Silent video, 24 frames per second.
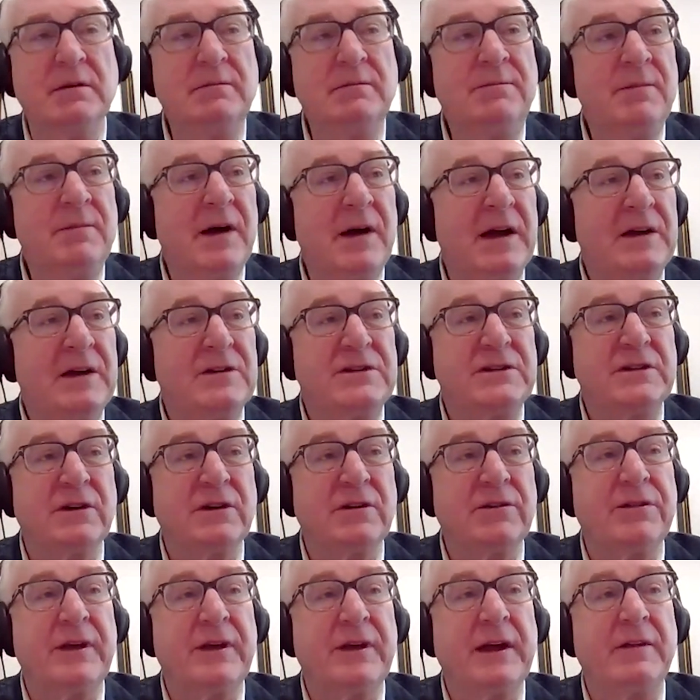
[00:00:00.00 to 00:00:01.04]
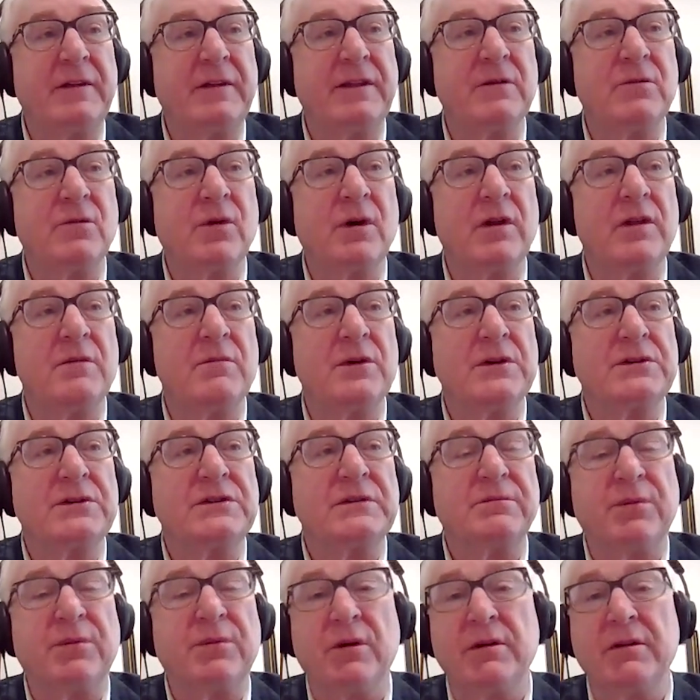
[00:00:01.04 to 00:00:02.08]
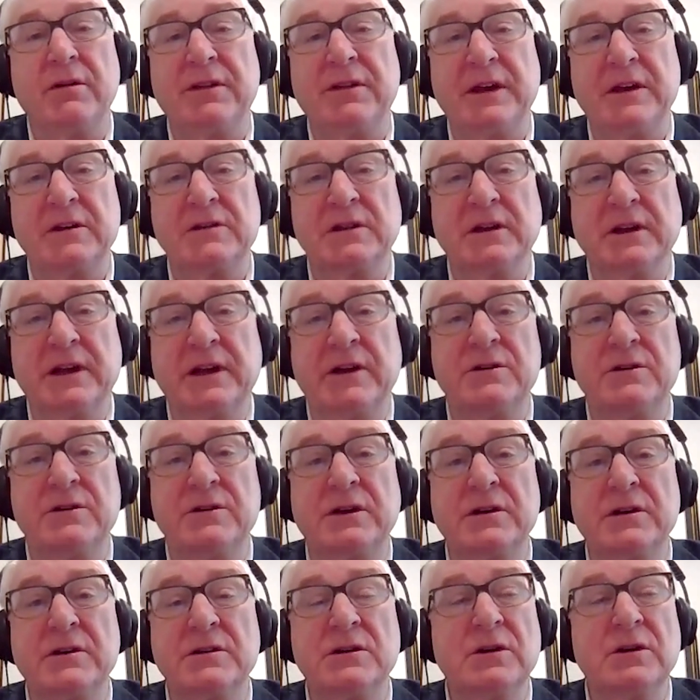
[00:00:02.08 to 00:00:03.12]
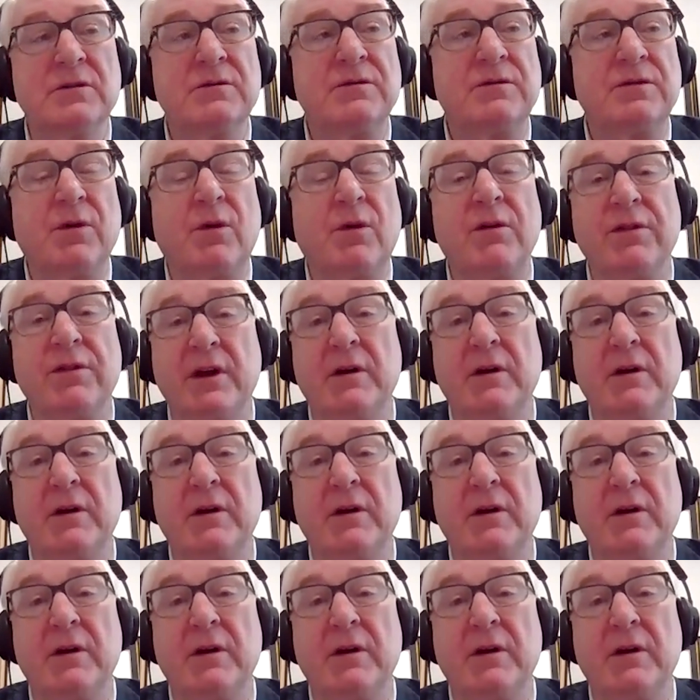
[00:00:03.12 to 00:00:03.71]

I still think that one of the most important things leaders can do for their